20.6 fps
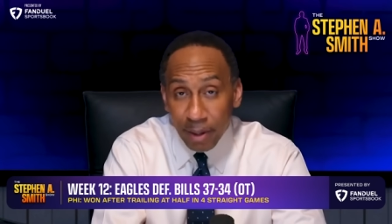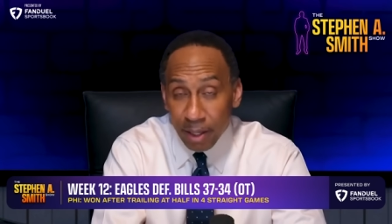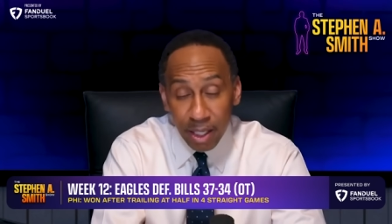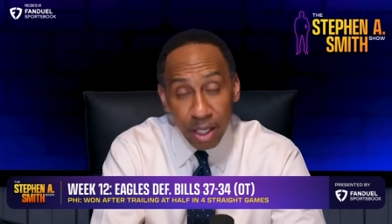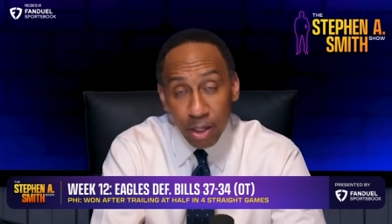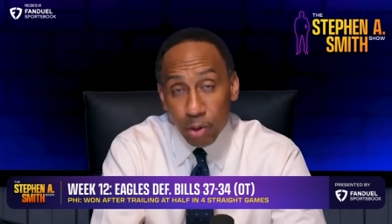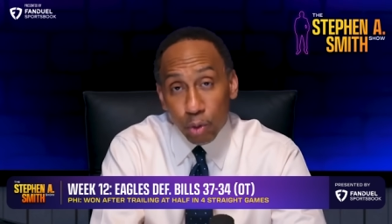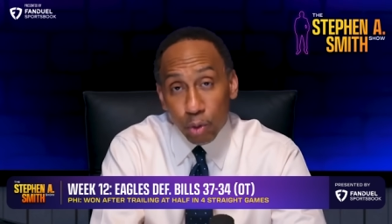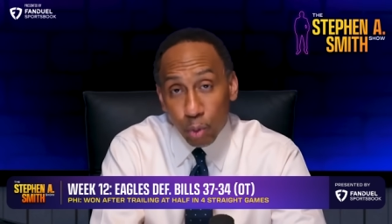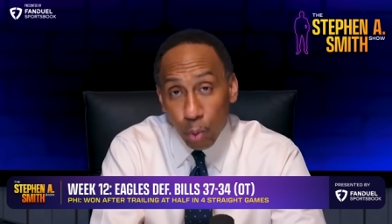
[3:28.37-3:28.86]
The
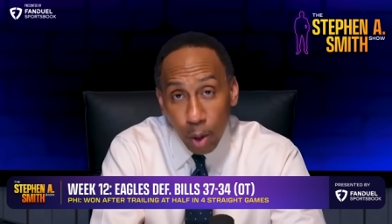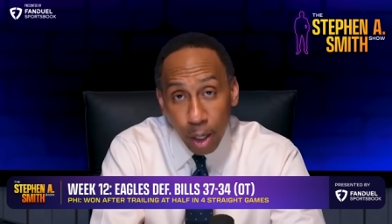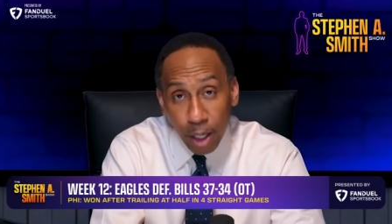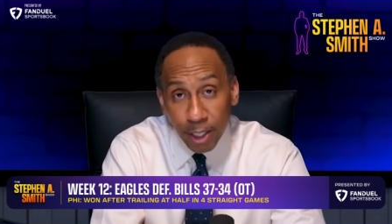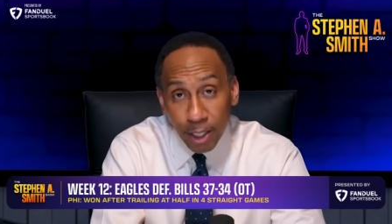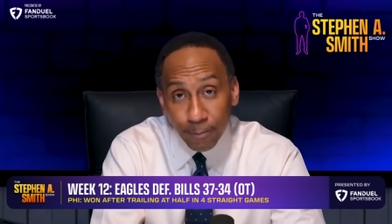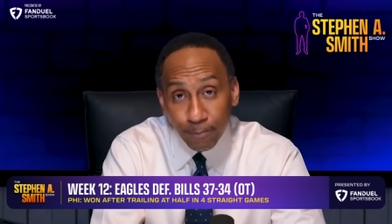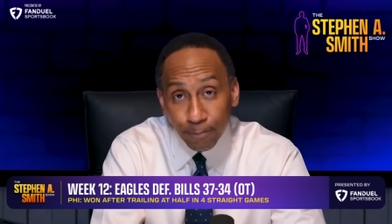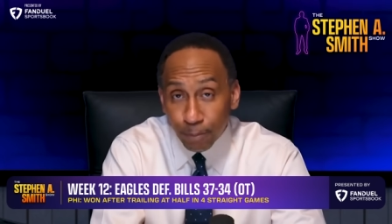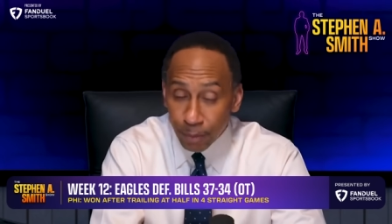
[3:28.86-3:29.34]
Eagles
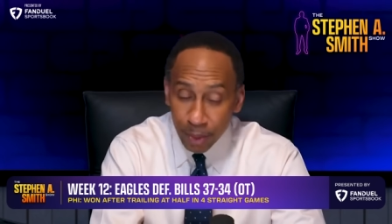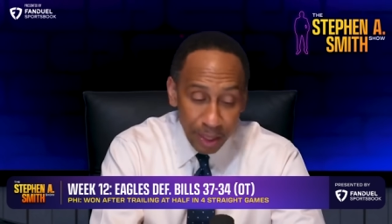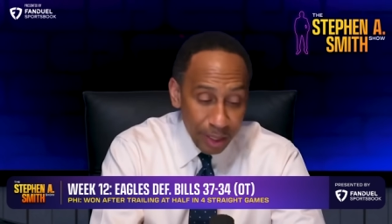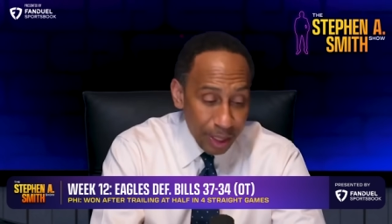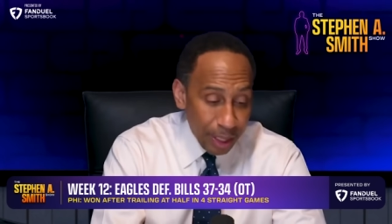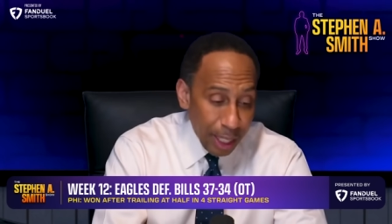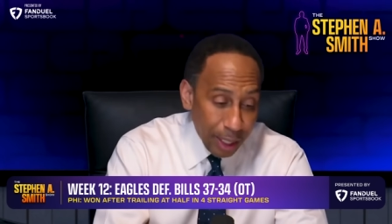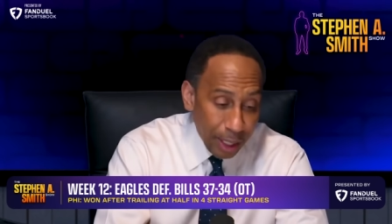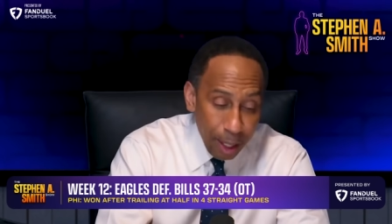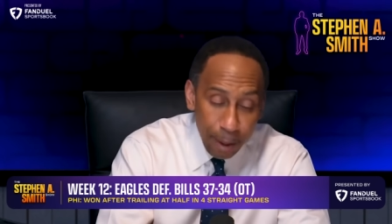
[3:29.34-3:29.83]
won, and
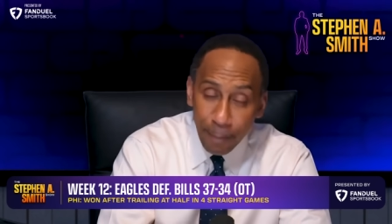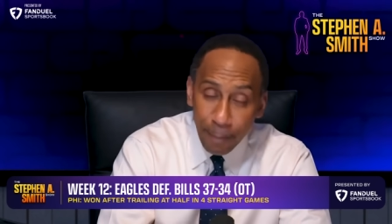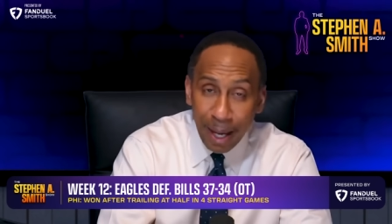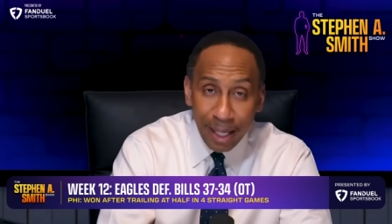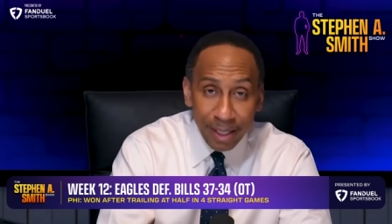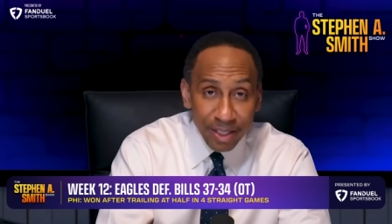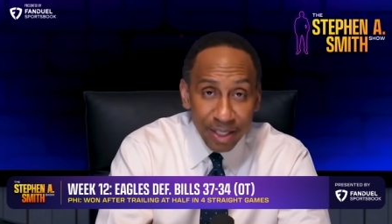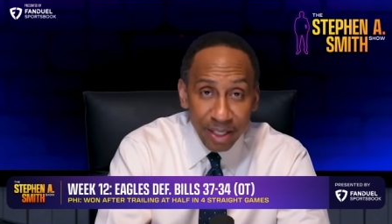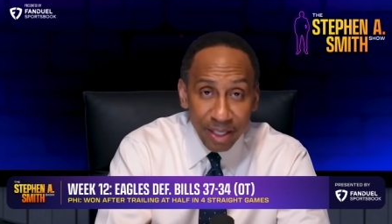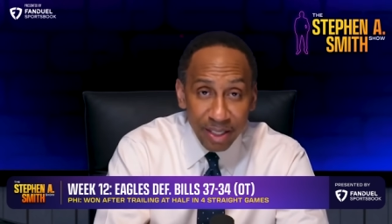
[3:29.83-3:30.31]
then they come
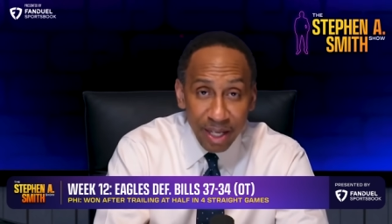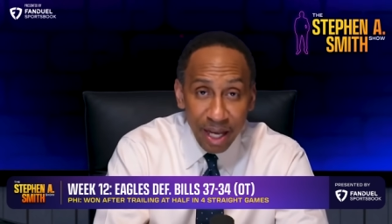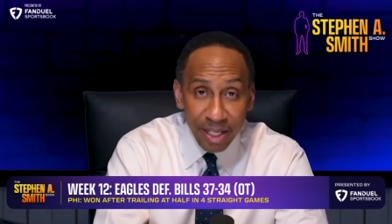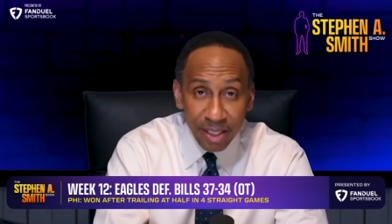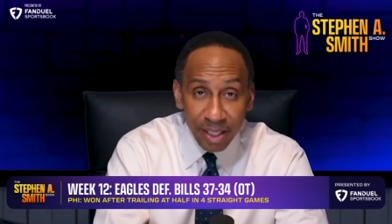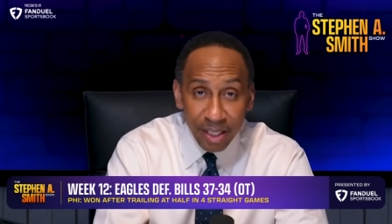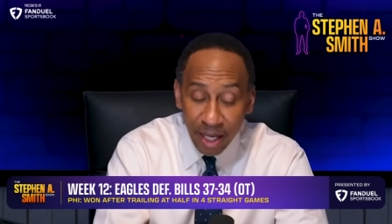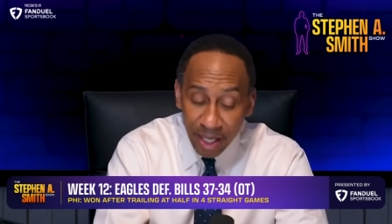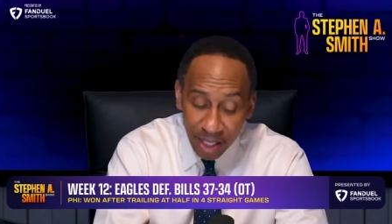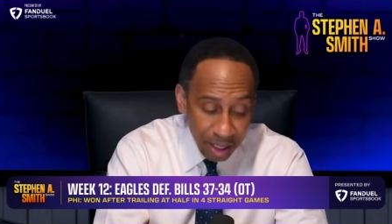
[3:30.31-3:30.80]
back 6
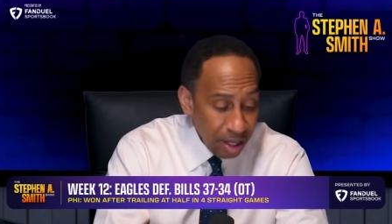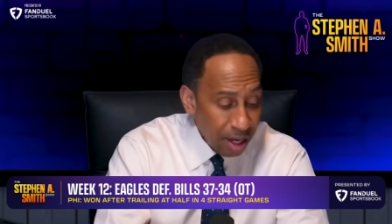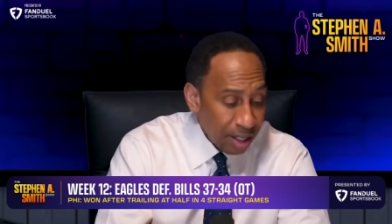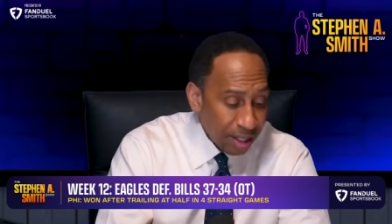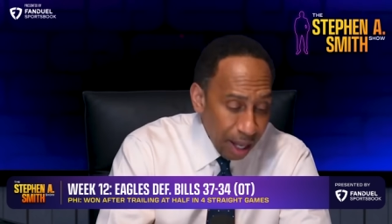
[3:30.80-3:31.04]
days later.